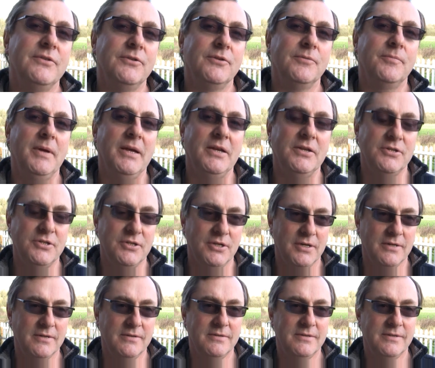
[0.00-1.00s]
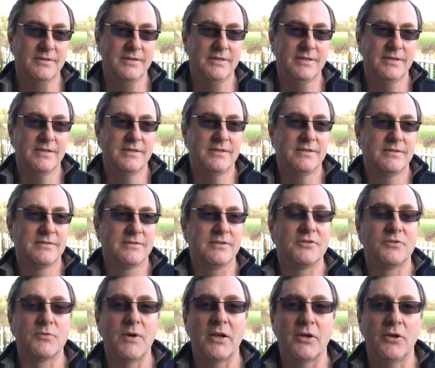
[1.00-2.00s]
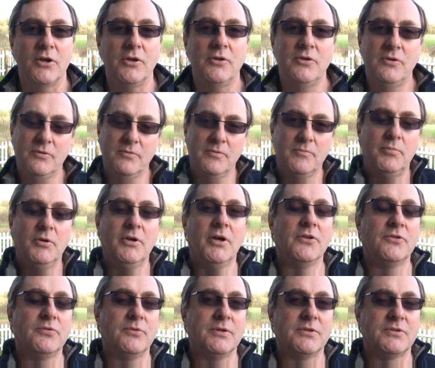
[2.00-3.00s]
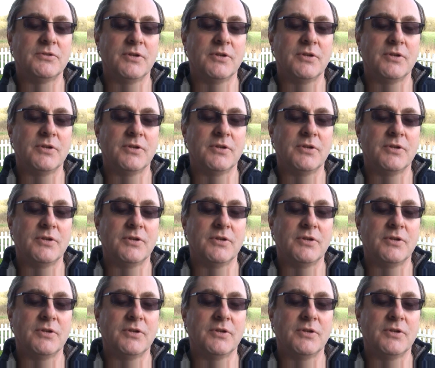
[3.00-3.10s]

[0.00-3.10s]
your picture. So it's quite good. Put it onto a